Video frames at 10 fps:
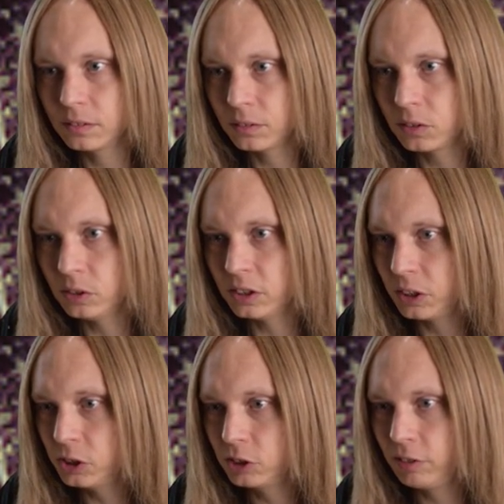gonna
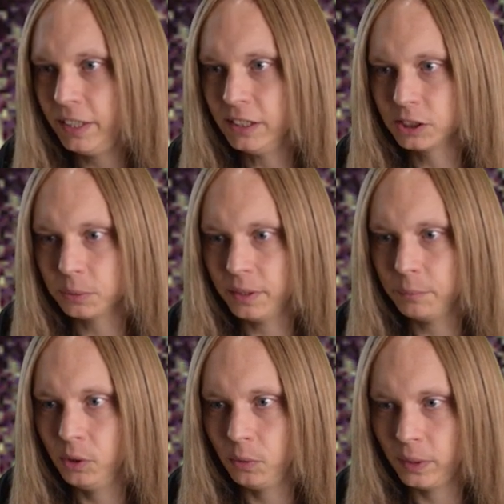go straight into
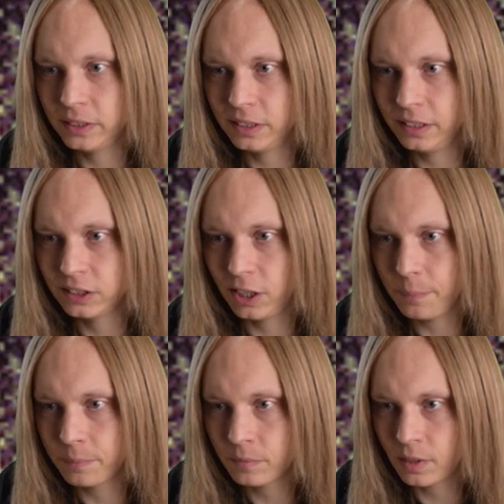it, not wasting any
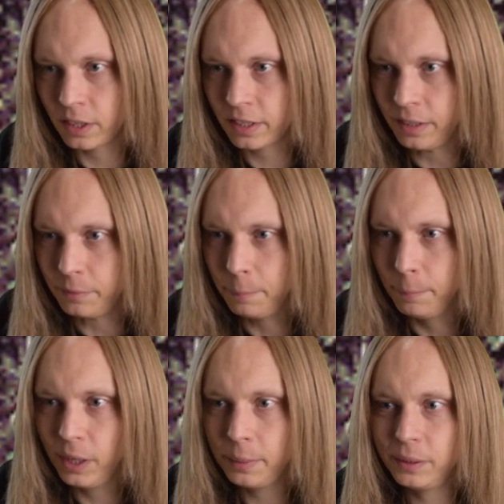time. Okay, it
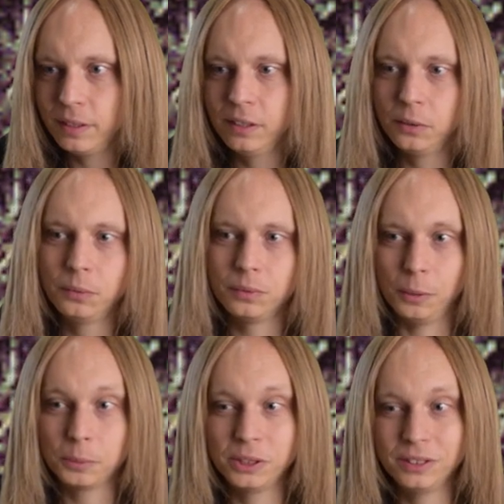might be a little
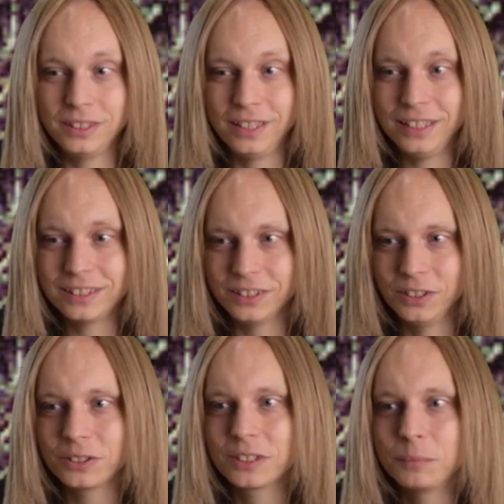opportunity there to
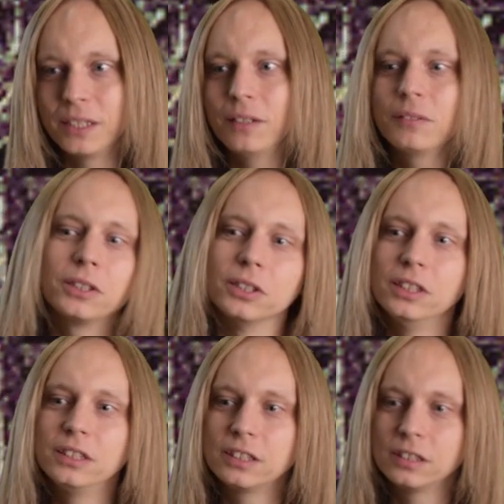knock some down.
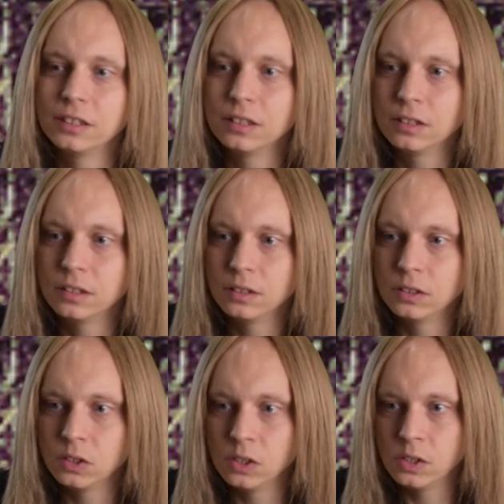Good.
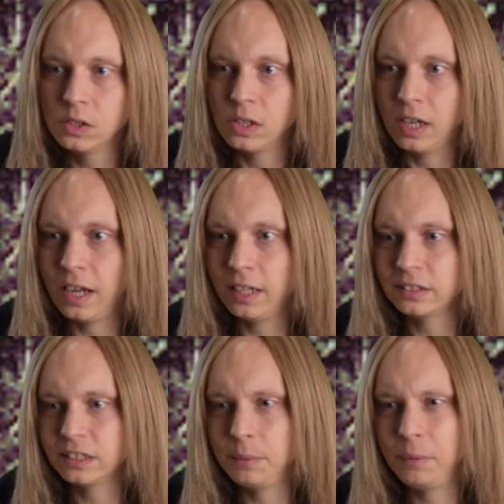And
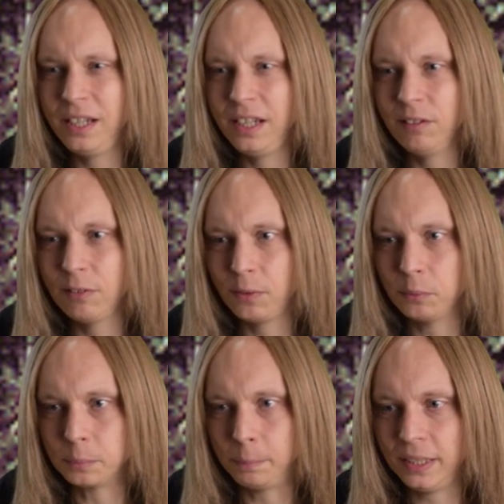same here if I
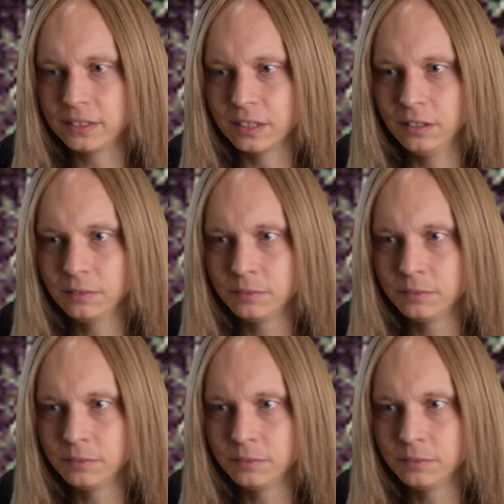was better.